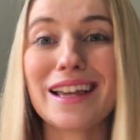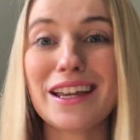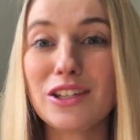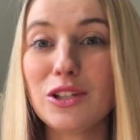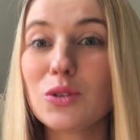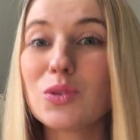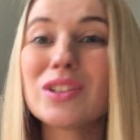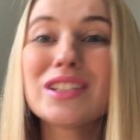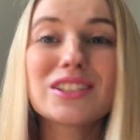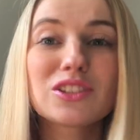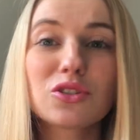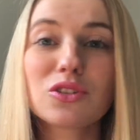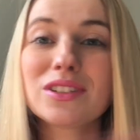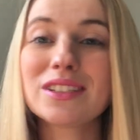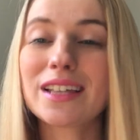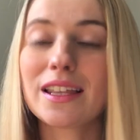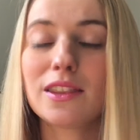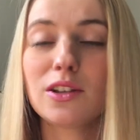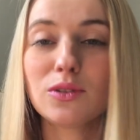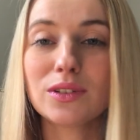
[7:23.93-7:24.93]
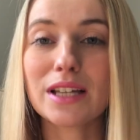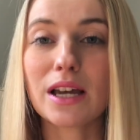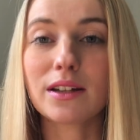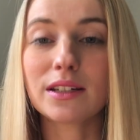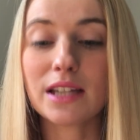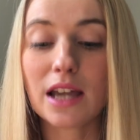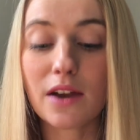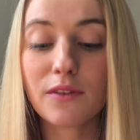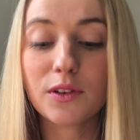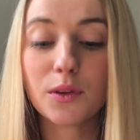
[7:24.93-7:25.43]
and you could still send those out
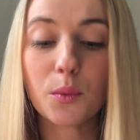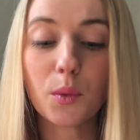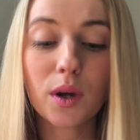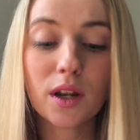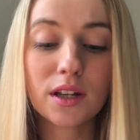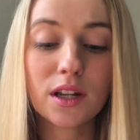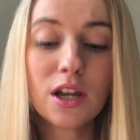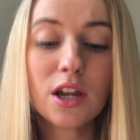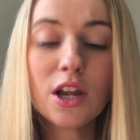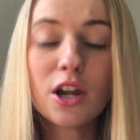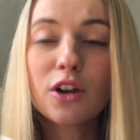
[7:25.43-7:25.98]
to everyone.